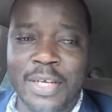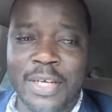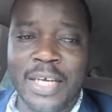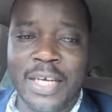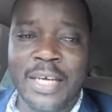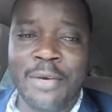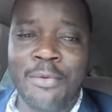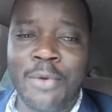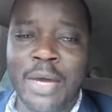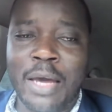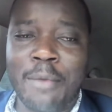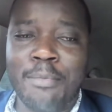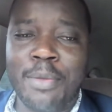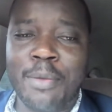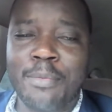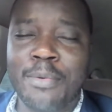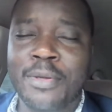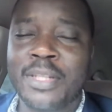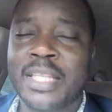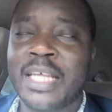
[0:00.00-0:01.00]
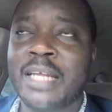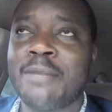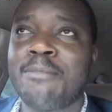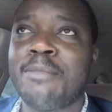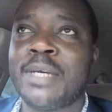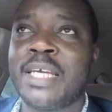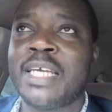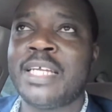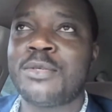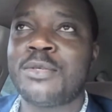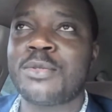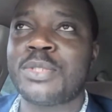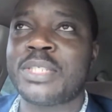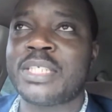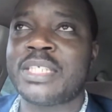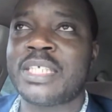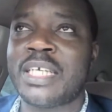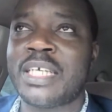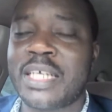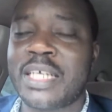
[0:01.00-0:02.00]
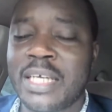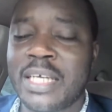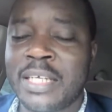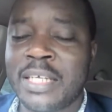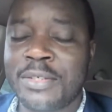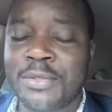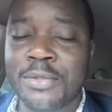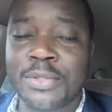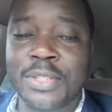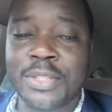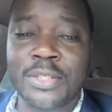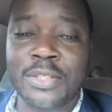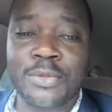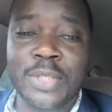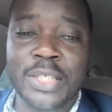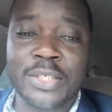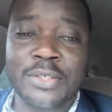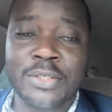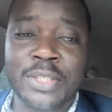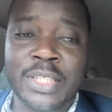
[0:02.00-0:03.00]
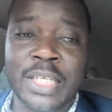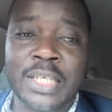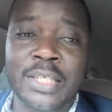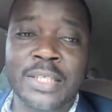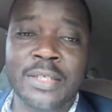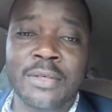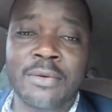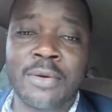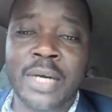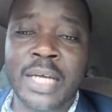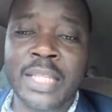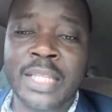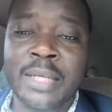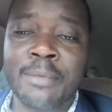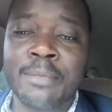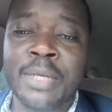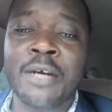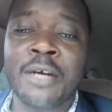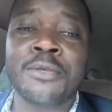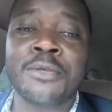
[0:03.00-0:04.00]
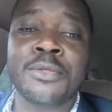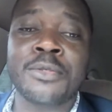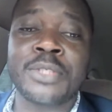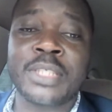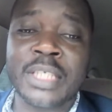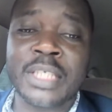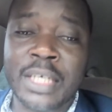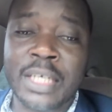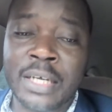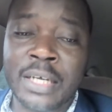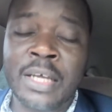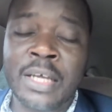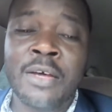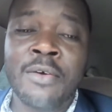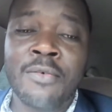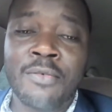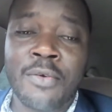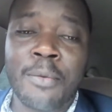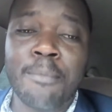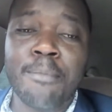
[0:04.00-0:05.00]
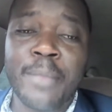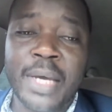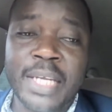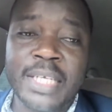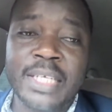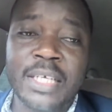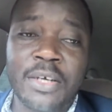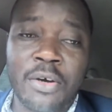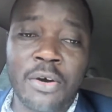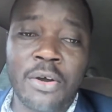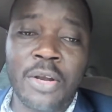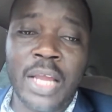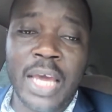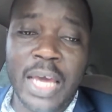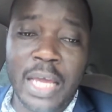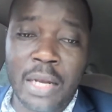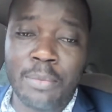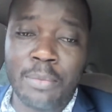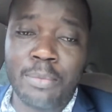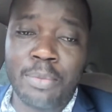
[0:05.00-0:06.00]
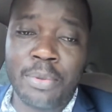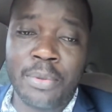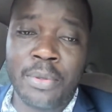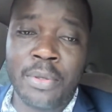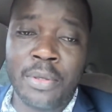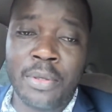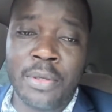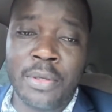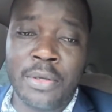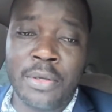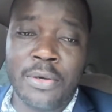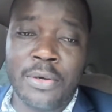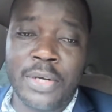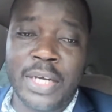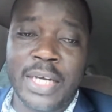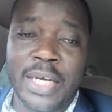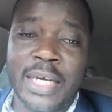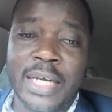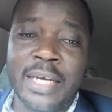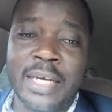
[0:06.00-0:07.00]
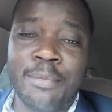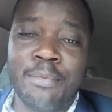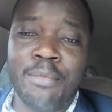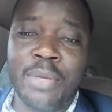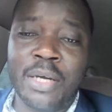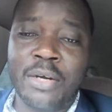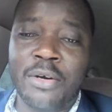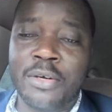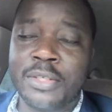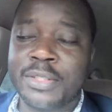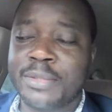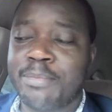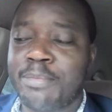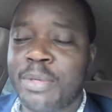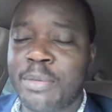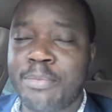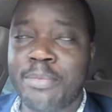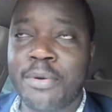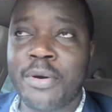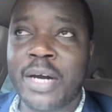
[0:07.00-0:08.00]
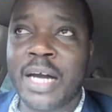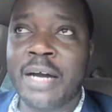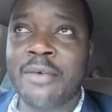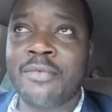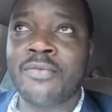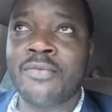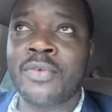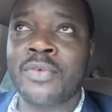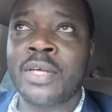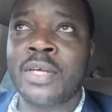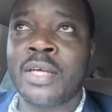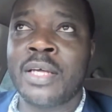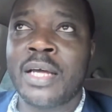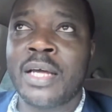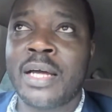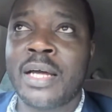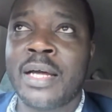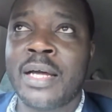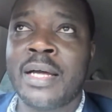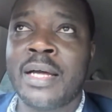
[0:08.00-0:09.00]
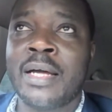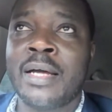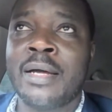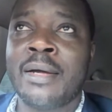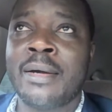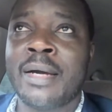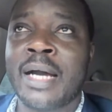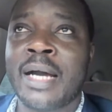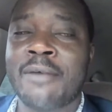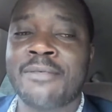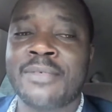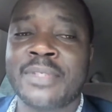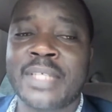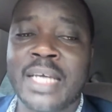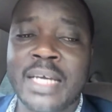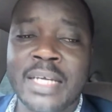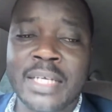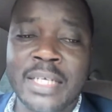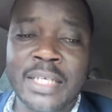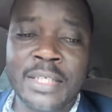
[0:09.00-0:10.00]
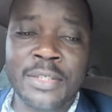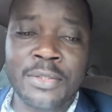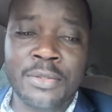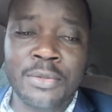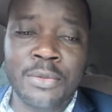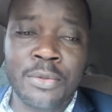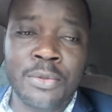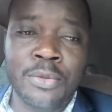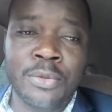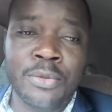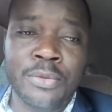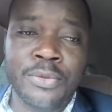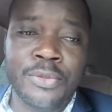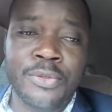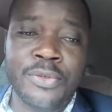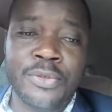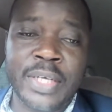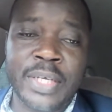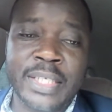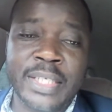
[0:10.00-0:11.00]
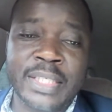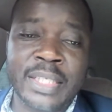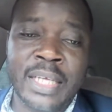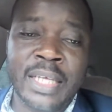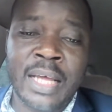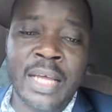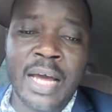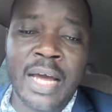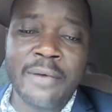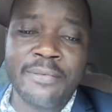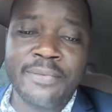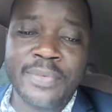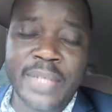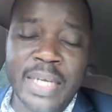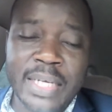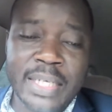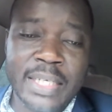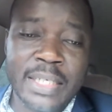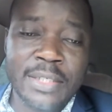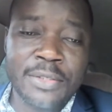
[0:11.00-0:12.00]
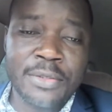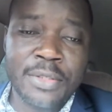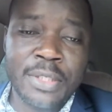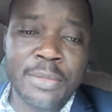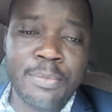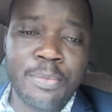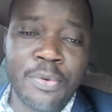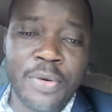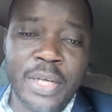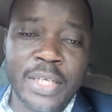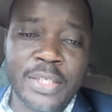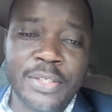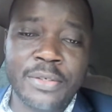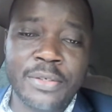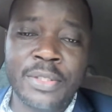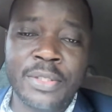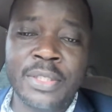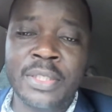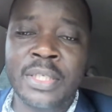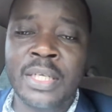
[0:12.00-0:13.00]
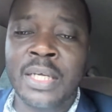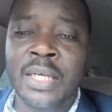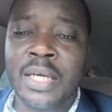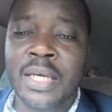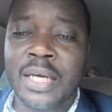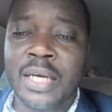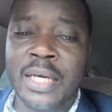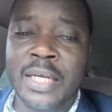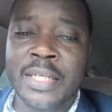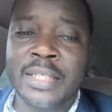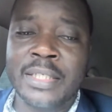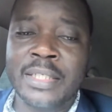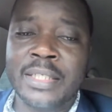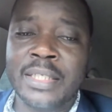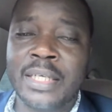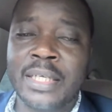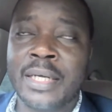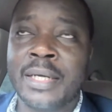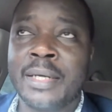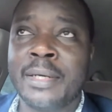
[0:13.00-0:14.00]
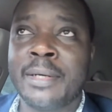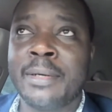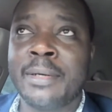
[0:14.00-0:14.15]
Okay, where people then begin to sink into situations that require them now to seek for medical help. Okay, because people have sunk into stress, have sunk into depression, and